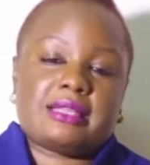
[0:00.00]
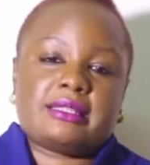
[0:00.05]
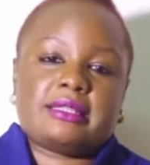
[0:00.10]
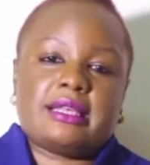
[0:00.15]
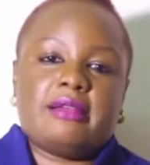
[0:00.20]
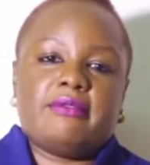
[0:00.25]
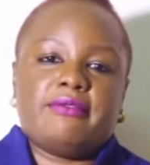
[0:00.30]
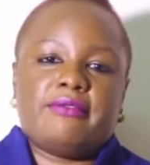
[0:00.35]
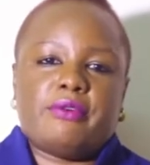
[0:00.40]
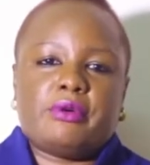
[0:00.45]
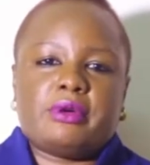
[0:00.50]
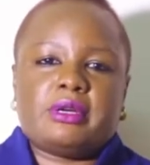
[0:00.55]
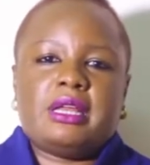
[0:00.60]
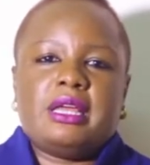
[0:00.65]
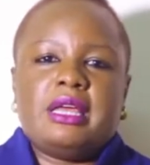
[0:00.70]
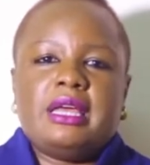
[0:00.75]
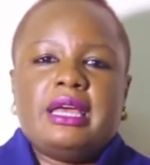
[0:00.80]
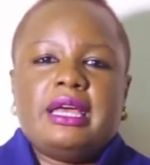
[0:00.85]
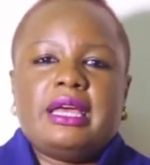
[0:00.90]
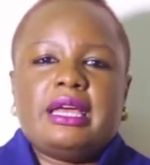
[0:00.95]
a cell phone
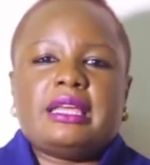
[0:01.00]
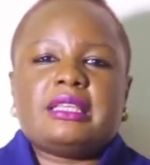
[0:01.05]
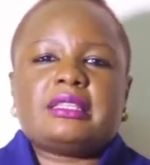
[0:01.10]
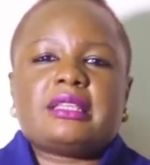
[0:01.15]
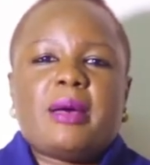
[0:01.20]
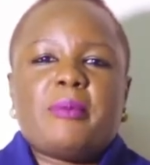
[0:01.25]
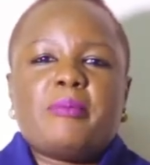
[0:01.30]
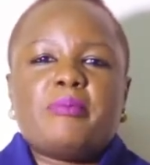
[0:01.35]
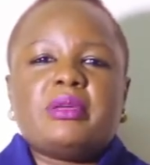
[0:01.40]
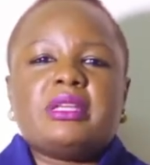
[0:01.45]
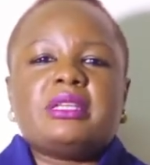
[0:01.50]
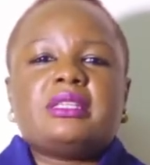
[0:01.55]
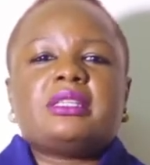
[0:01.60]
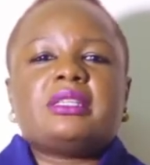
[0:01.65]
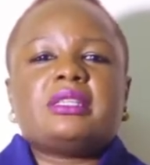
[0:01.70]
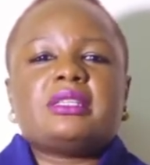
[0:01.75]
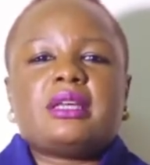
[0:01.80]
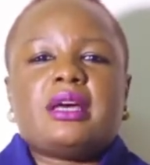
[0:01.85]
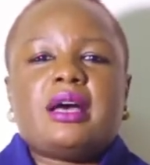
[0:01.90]
is a bit